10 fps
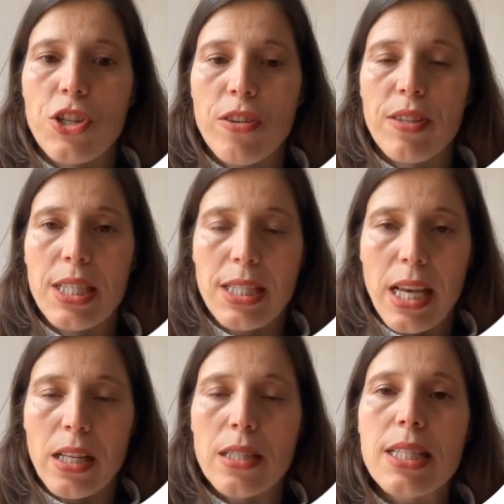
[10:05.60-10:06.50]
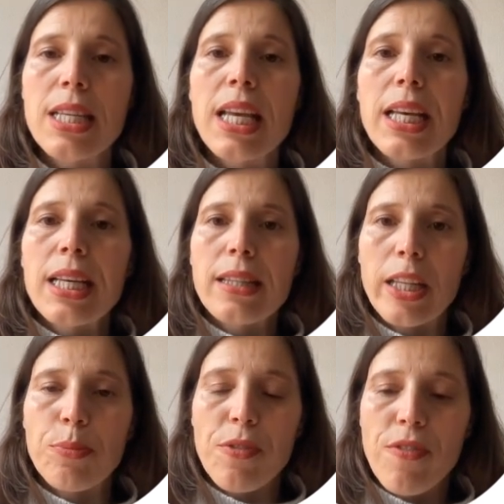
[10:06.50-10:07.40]
of the cells
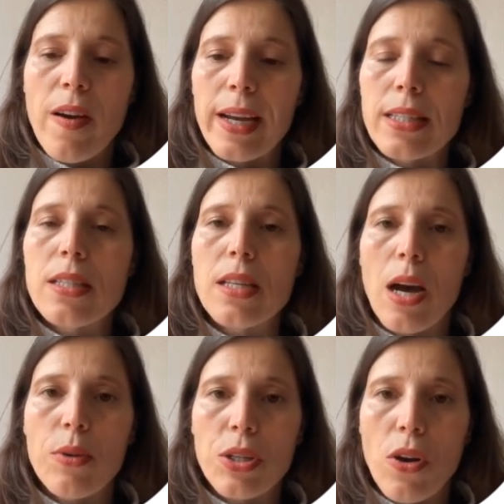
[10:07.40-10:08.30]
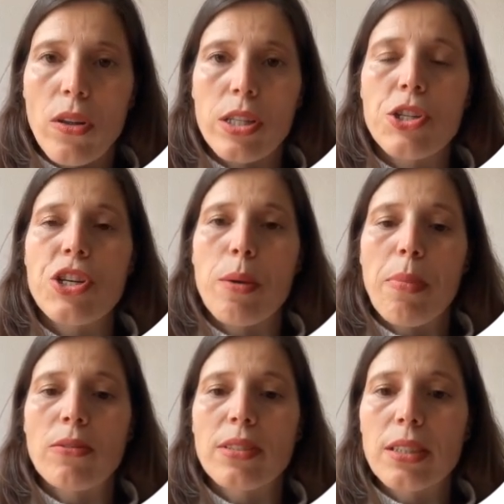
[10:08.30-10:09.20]
that provides our knowledge
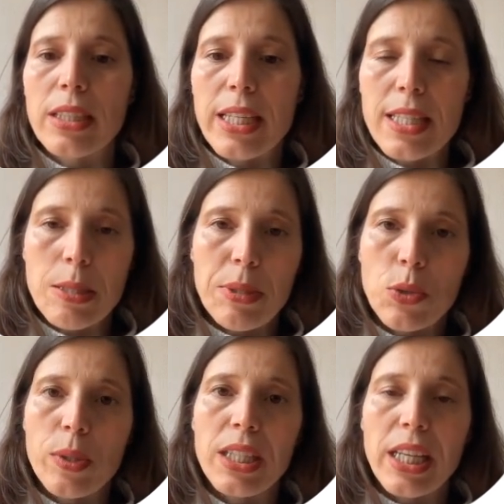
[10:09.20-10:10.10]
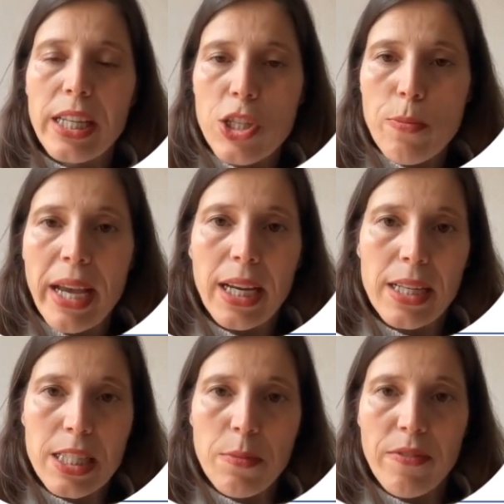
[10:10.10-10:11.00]
about the links between each
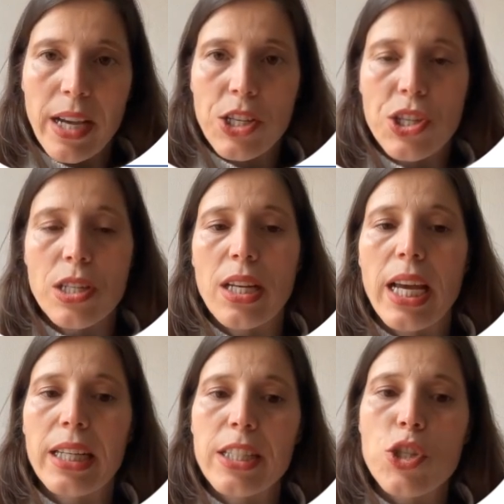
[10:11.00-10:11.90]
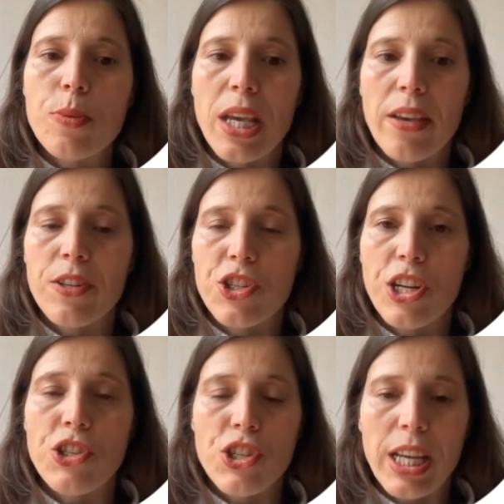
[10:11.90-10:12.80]
mechanism of action and each behavior
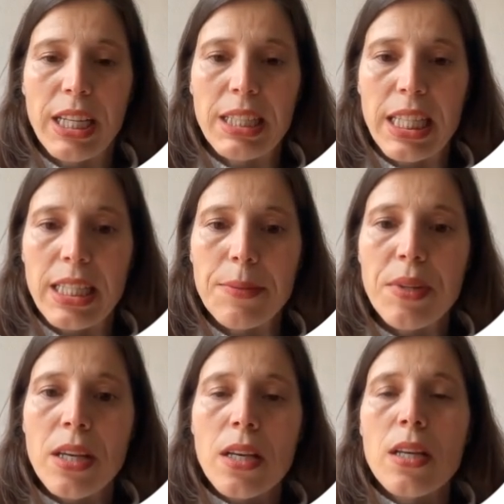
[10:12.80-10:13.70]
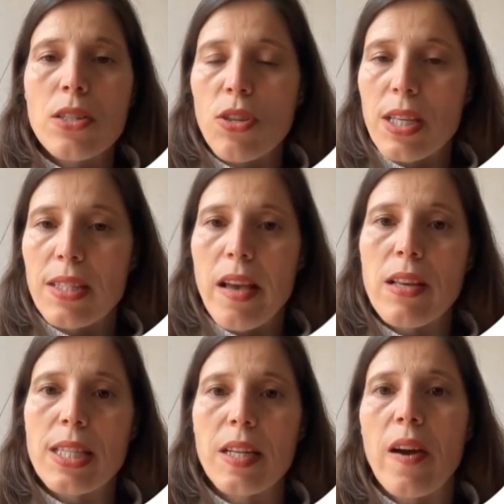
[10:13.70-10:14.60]
change technique. So the
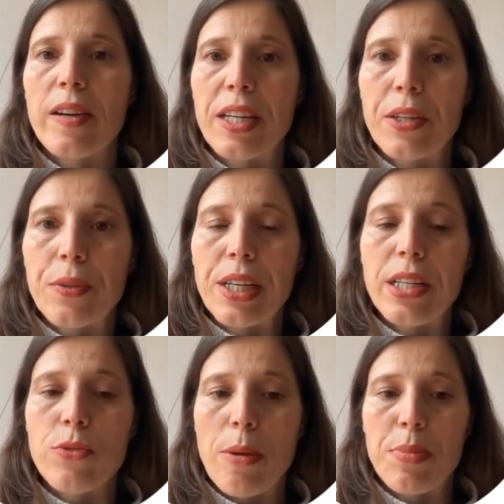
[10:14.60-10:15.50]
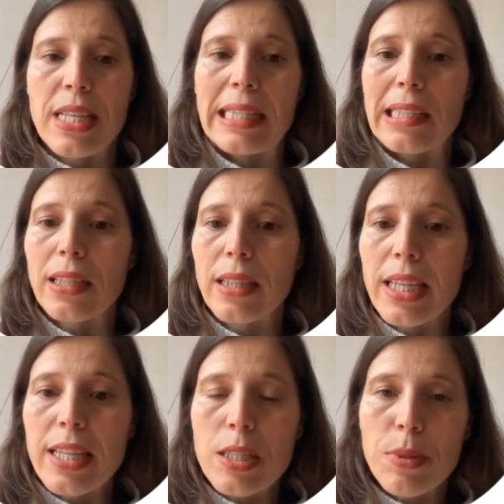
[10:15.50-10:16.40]
cells that are in green represent
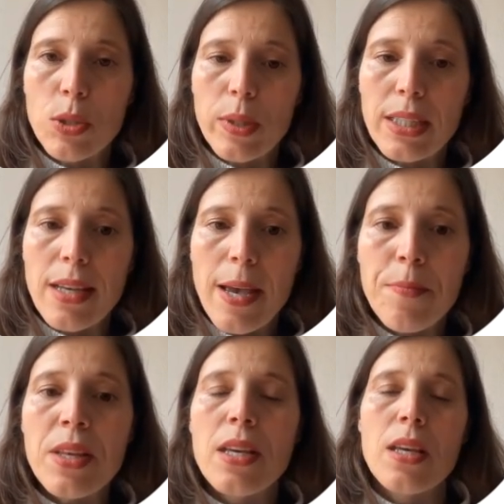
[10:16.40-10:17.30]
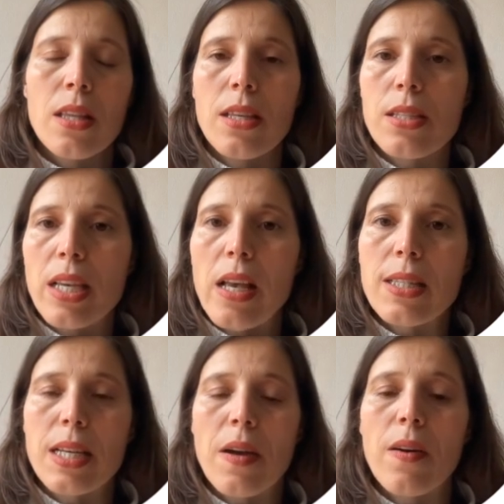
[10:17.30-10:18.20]
links between them. The cells
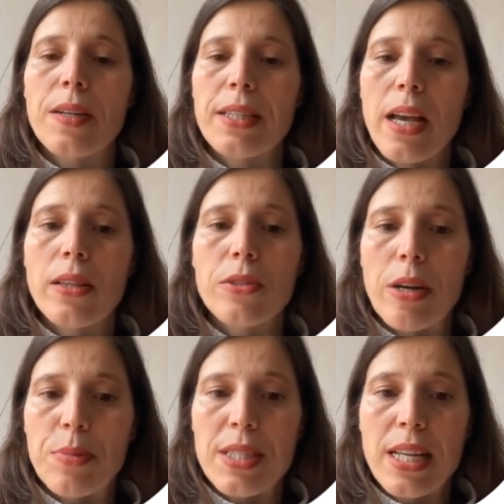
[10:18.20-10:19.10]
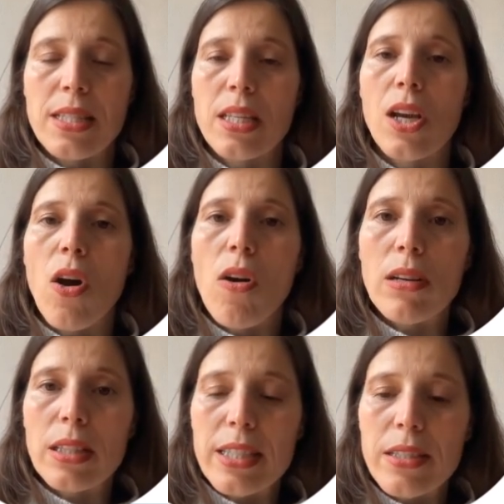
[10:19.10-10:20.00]
that are yellow represents
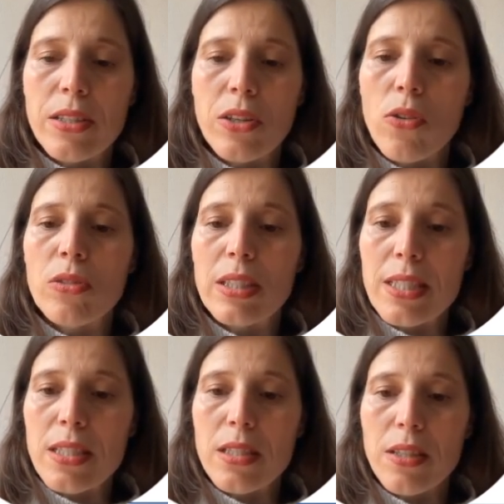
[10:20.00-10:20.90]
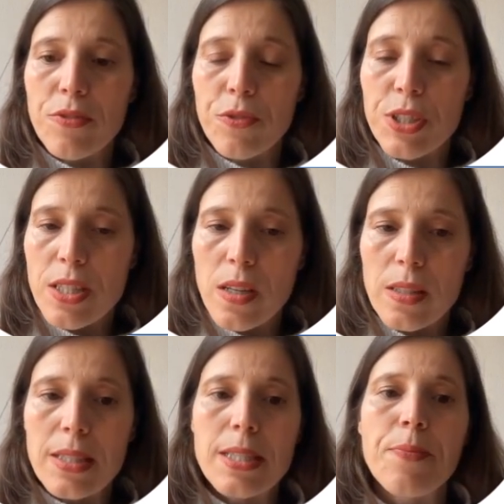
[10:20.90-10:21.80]
inconclusive
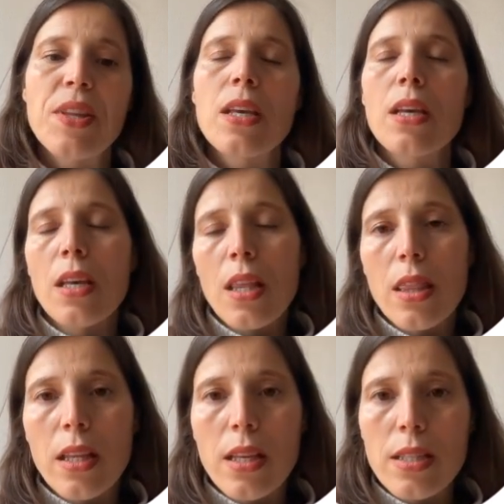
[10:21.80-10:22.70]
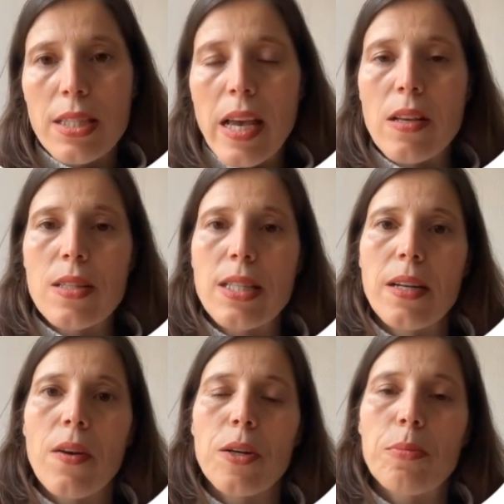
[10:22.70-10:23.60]
results. The cells that
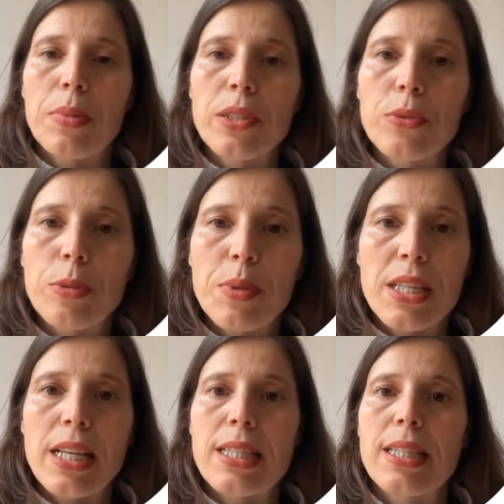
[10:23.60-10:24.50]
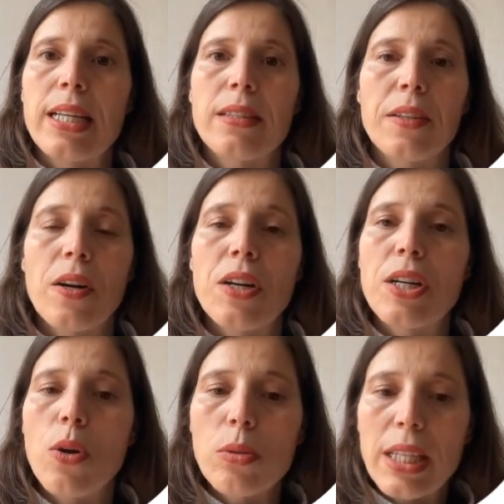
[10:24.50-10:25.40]
are blue represents that there are
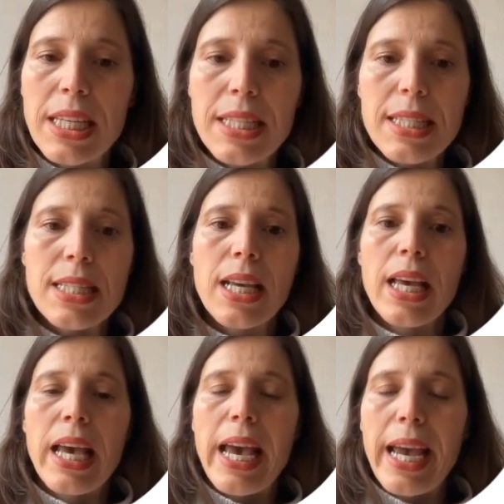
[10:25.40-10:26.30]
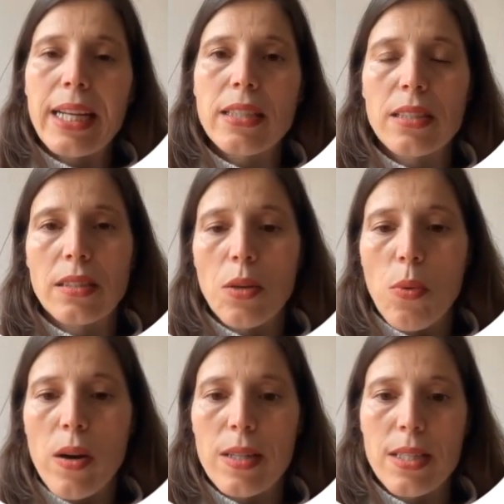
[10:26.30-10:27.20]
no links, and the
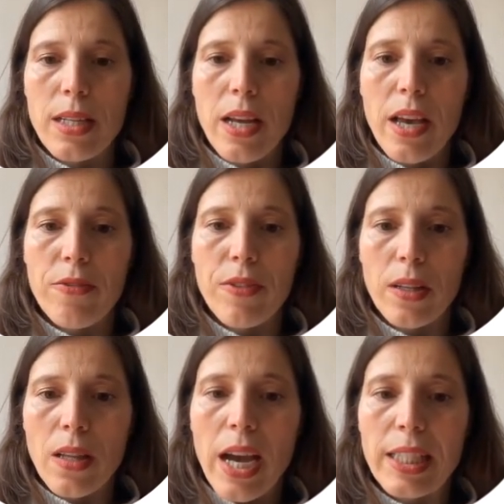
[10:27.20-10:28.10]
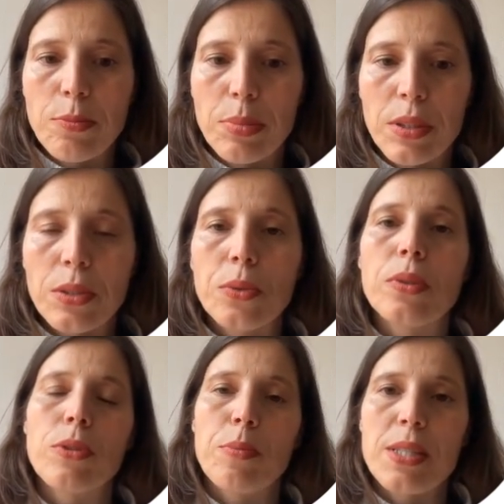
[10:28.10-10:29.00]
ones that have a light blue
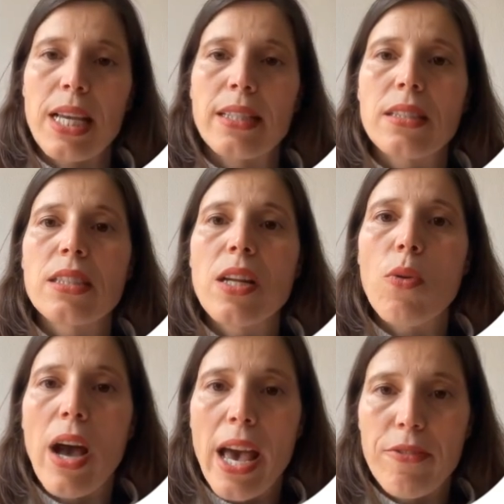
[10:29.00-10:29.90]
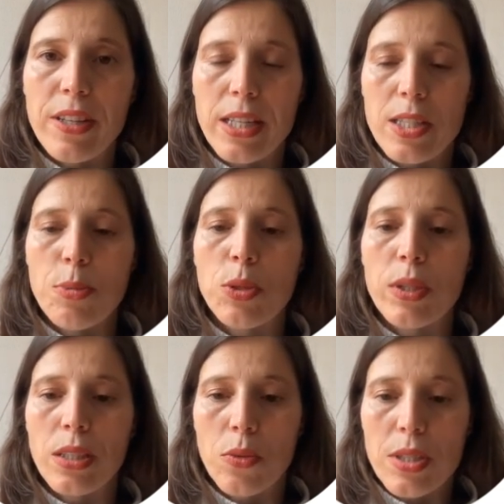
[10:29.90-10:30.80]
represent no evidence
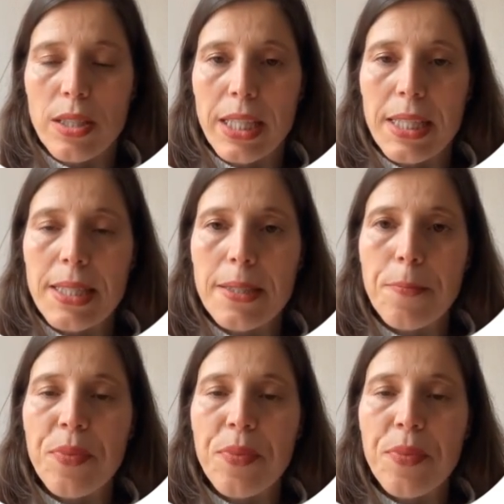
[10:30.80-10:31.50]
between those links.